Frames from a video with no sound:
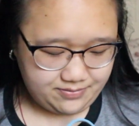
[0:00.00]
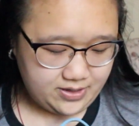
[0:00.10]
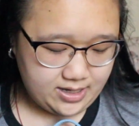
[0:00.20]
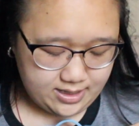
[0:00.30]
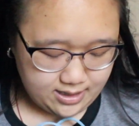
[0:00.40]

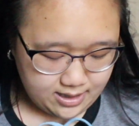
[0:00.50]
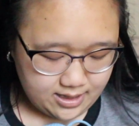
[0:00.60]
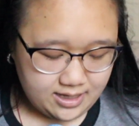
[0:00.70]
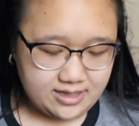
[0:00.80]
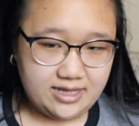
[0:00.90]
but
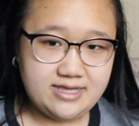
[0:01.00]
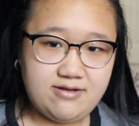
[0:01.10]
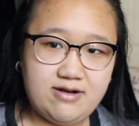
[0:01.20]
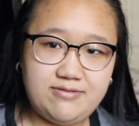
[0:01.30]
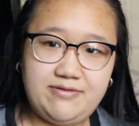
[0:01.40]
let's
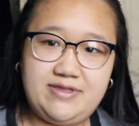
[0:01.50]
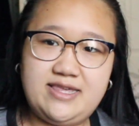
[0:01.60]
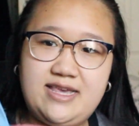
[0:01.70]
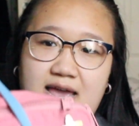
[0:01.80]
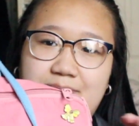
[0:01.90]
start off with the
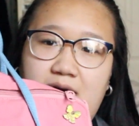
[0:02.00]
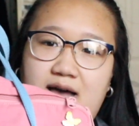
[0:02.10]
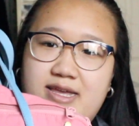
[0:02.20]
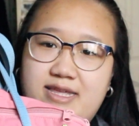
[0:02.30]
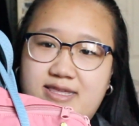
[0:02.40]
side
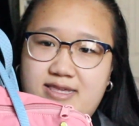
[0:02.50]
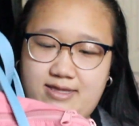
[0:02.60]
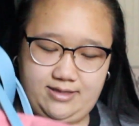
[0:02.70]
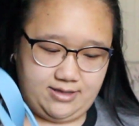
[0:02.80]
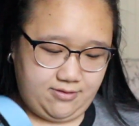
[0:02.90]
pockets.
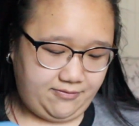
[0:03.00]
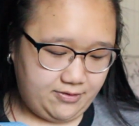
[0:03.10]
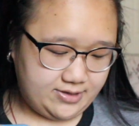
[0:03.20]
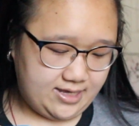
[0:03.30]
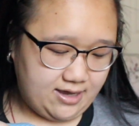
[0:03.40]
So the
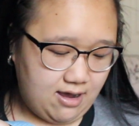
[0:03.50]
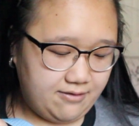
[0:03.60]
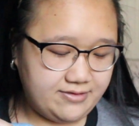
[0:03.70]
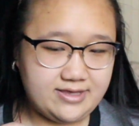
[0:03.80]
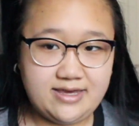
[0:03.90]
first thing,
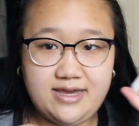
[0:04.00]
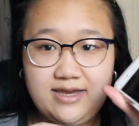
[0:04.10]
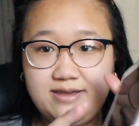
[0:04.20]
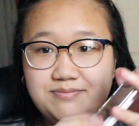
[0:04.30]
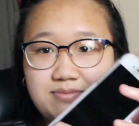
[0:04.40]

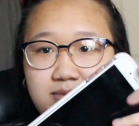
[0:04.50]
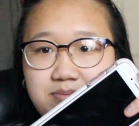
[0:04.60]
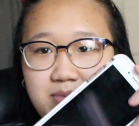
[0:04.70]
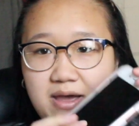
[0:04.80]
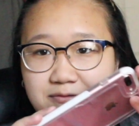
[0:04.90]
obviously
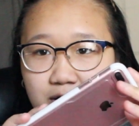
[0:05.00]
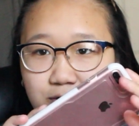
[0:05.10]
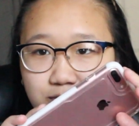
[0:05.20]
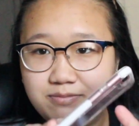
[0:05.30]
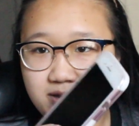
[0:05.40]
my
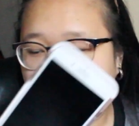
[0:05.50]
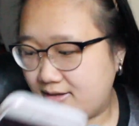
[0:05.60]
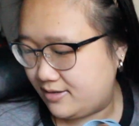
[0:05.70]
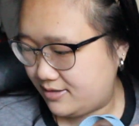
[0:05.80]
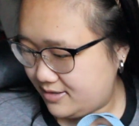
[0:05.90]
phone,
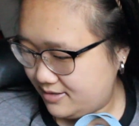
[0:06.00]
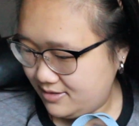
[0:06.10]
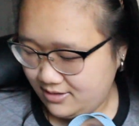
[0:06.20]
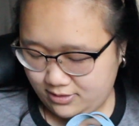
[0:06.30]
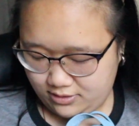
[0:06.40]
because
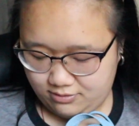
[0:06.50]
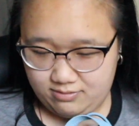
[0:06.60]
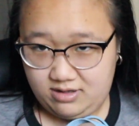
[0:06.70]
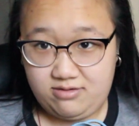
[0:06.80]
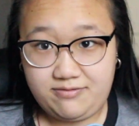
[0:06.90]
you
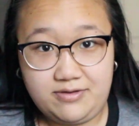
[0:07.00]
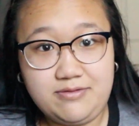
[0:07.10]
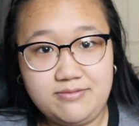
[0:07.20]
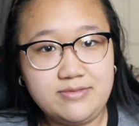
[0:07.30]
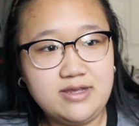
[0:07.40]
need your
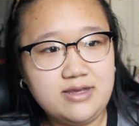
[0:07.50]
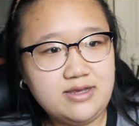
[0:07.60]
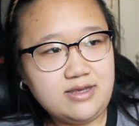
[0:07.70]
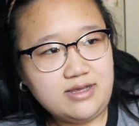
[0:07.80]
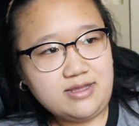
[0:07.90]
phone.
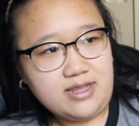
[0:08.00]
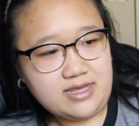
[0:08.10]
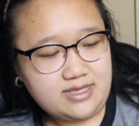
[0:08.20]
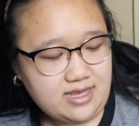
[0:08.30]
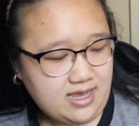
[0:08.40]

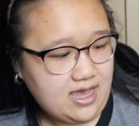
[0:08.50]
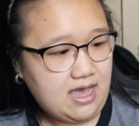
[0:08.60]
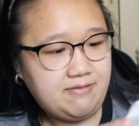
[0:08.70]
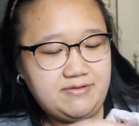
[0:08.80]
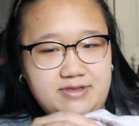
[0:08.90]
Next thing I
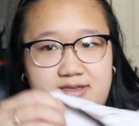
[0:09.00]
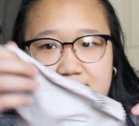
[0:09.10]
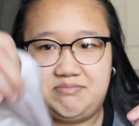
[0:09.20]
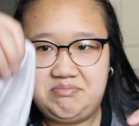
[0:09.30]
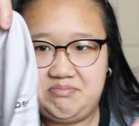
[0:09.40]
have is
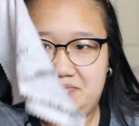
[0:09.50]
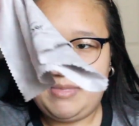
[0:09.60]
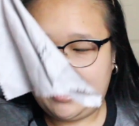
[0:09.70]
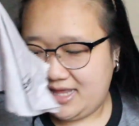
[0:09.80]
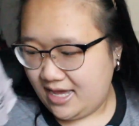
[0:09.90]

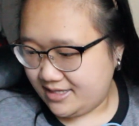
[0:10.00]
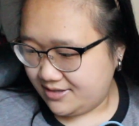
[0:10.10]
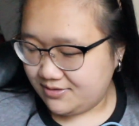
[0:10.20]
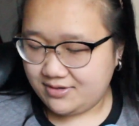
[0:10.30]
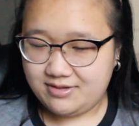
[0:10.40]
my
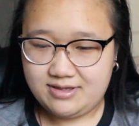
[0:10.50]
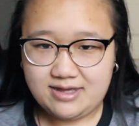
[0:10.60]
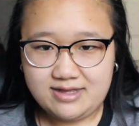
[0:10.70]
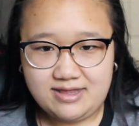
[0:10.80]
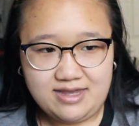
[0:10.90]
glasses
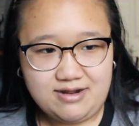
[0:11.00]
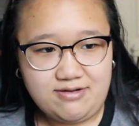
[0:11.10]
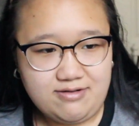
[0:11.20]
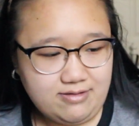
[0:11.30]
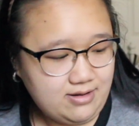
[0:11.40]

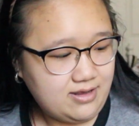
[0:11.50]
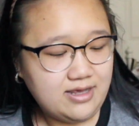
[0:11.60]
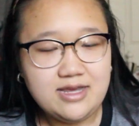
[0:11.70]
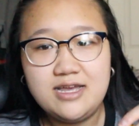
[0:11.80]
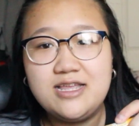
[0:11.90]
cleaner,
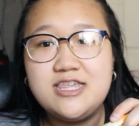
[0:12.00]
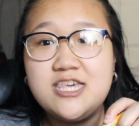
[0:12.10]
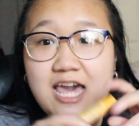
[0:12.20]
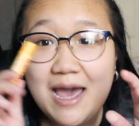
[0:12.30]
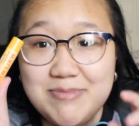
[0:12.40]

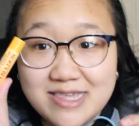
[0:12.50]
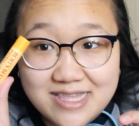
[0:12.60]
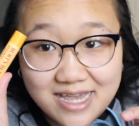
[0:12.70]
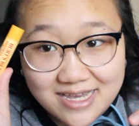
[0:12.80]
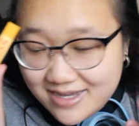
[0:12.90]

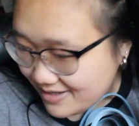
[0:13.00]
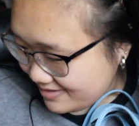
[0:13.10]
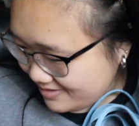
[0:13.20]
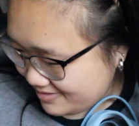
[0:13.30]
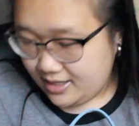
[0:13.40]
chapstick,
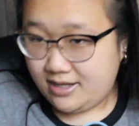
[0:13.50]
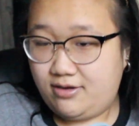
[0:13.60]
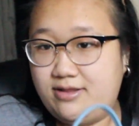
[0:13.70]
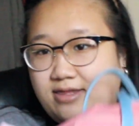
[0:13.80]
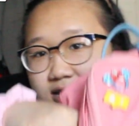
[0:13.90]
and
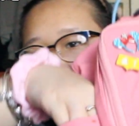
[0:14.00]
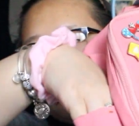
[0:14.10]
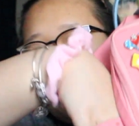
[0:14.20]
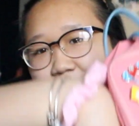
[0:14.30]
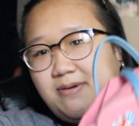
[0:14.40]
on this
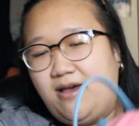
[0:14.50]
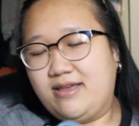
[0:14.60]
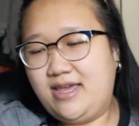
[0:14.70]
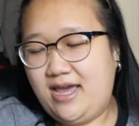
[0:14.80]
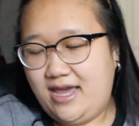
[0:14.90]
side of the
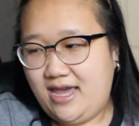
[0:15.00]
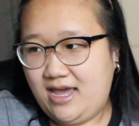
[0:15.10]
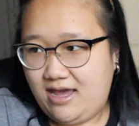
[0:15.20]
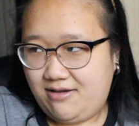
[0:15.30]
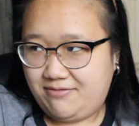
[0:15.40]
pocket I
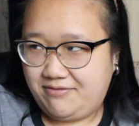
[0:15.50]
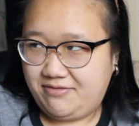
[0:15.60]
have